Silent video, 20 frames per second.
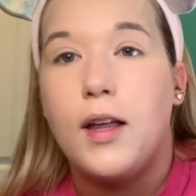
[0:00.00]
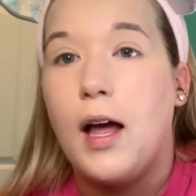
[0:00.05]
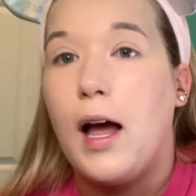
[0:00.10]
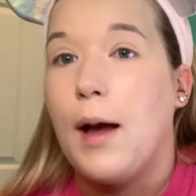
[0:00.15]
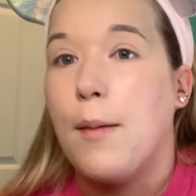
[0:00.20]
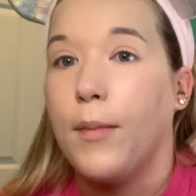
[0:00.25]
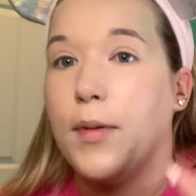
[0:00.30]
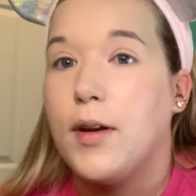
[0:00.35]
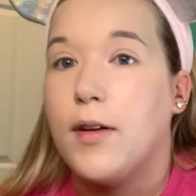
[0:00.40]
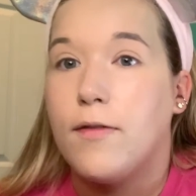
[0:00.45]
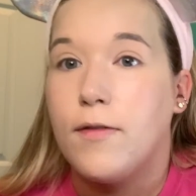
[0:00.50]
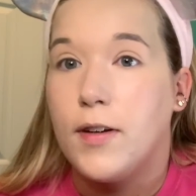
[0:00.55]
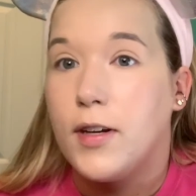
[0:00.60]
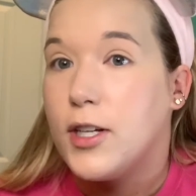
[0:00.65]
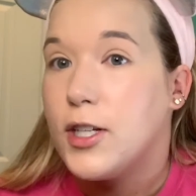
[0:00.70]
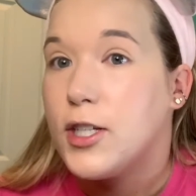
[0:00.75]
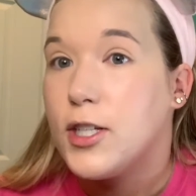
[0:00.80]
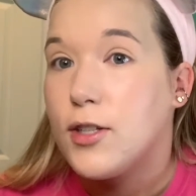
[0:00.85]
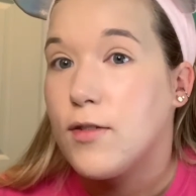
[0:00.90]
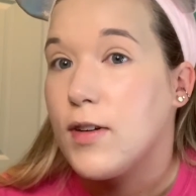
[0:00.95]
I'm gonna
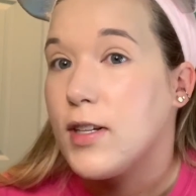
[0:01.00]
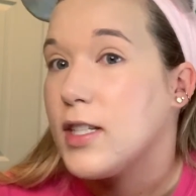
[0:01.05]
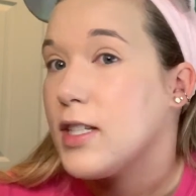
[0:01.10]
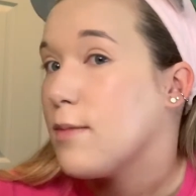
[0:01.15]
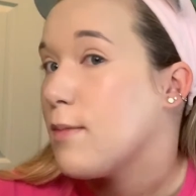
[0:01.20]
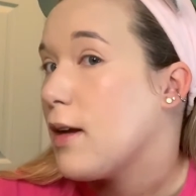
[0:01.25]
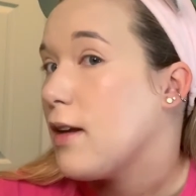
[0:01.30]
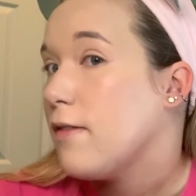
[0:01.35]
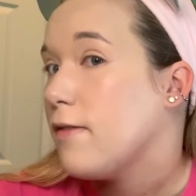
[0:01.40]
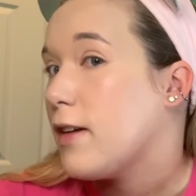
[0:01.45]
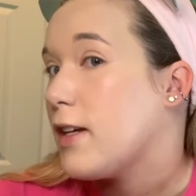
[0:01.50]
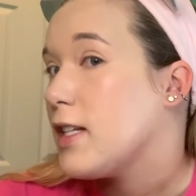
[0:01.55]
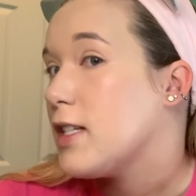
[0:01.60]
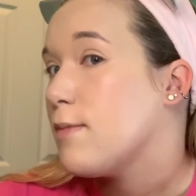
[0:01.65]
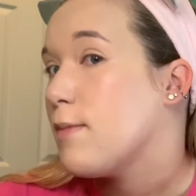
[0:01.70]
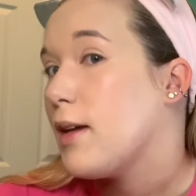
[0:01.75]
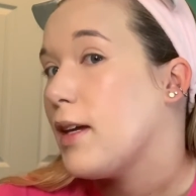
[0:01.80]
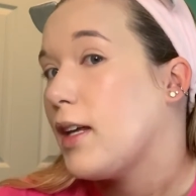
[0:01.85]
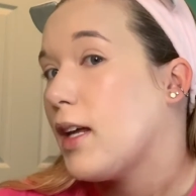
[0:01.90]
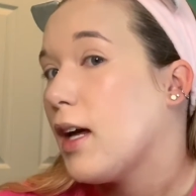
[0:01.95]
finish the rest of my face
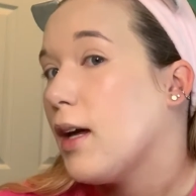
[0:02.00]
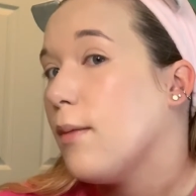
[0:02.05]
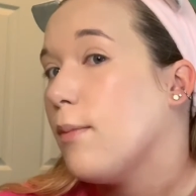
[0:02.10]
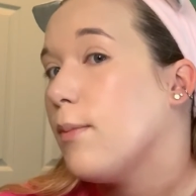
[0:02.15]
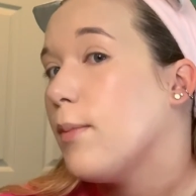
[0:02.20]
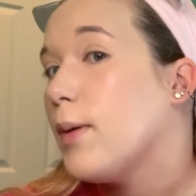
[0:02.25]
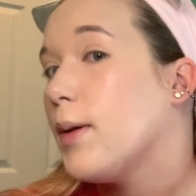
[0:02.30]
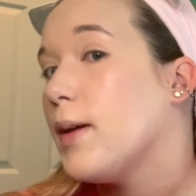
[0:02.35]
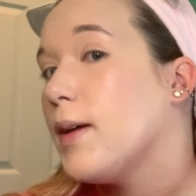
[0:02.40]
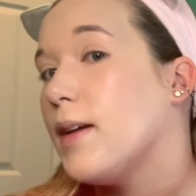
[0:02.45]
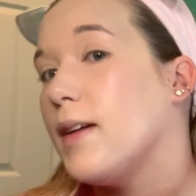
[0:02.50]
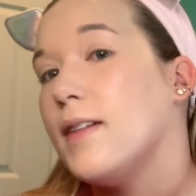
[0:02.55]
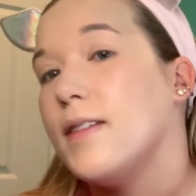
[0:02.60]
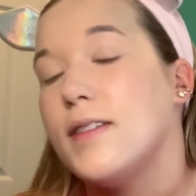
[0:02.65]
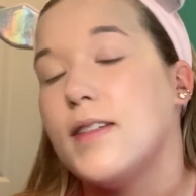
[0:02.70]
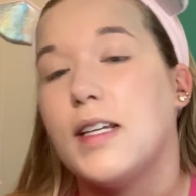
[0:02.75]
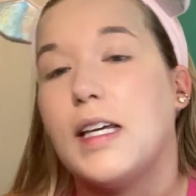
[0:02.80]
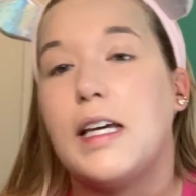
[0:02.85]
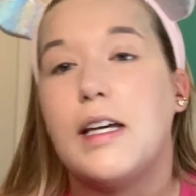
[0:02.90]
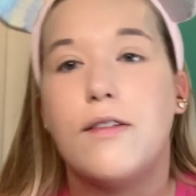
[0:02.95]
makeup and
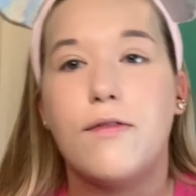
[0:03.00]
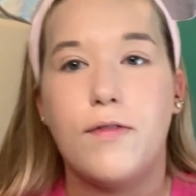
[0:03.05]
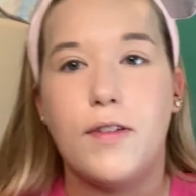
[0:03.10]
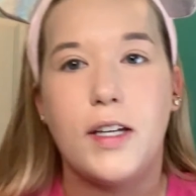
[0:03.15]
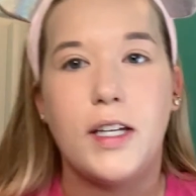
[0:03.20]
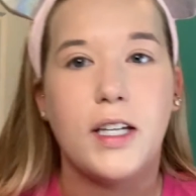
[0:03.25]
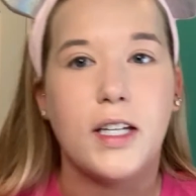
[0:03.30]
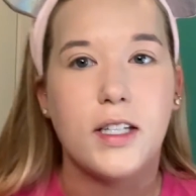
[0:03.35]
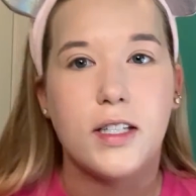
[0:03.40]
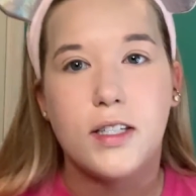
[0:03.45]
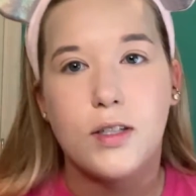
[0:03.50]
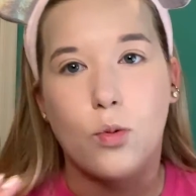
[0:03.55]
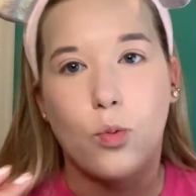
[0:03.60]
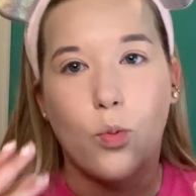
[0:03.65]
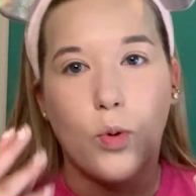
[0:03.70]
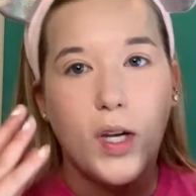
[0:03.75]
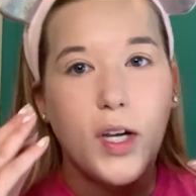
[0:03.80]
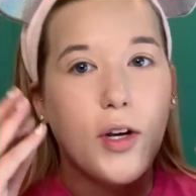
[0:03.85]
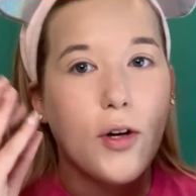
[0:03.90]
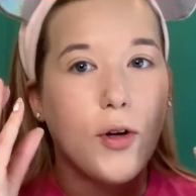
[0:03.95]
see if it gets
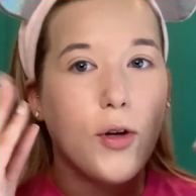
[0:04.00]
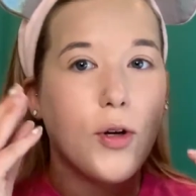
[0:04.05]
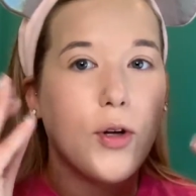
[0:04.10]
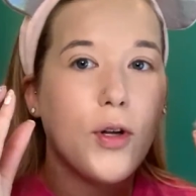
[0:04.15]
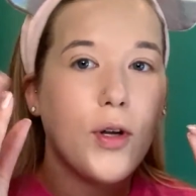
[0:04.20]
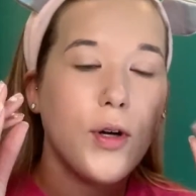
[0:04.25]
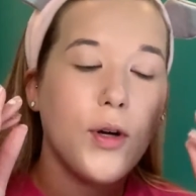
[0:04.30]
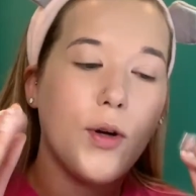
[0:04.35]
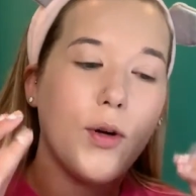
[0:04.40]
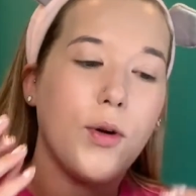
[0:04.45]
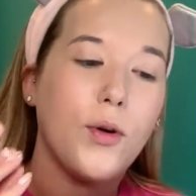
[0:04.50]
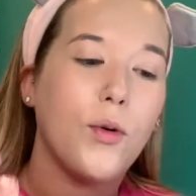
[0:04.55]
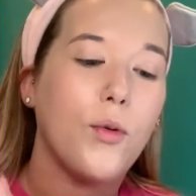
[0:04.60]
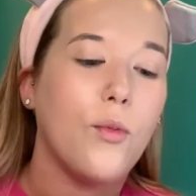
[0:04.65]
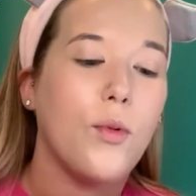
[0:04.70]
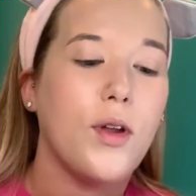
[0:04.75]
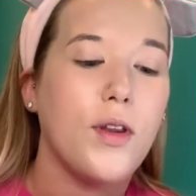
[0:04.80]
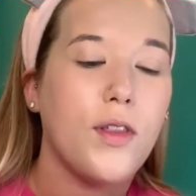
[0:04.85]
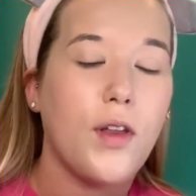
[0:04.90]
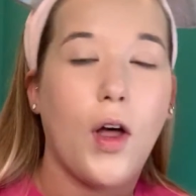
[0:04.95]
weird
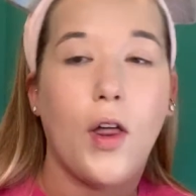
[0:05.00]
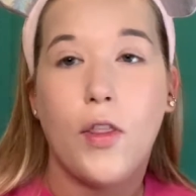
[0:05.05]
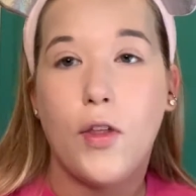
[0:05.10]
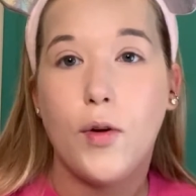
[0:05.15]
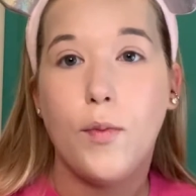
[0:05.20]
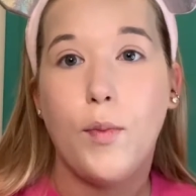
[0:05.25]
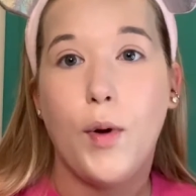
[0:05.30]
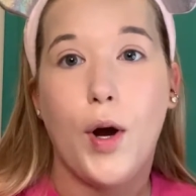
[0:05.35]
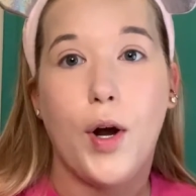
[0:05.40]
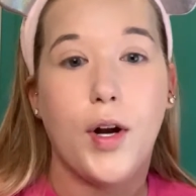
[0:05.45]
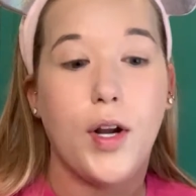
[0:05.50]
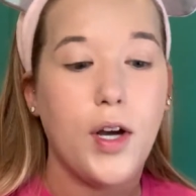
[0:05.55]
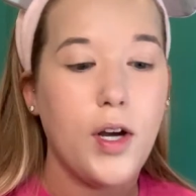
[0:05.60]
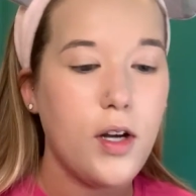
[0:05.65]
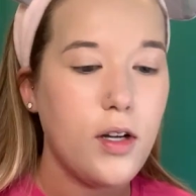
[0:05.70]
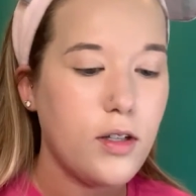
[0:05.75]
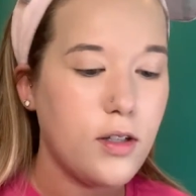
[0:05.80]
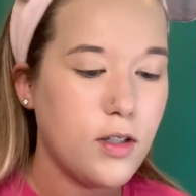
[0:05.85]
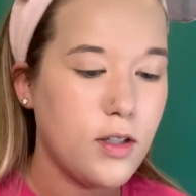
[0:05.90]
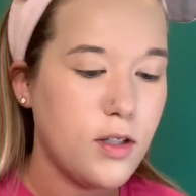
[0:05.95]
with other
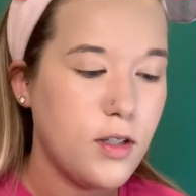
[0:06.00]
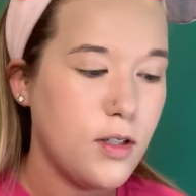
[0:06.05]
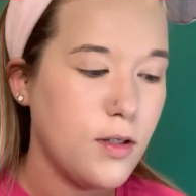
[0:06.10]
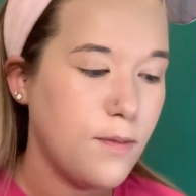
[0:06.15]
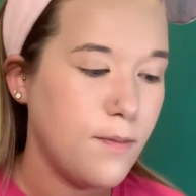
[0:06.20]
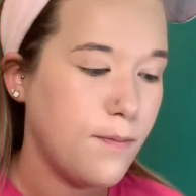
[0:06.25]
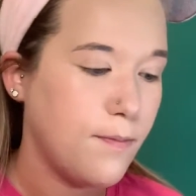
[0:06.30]
products.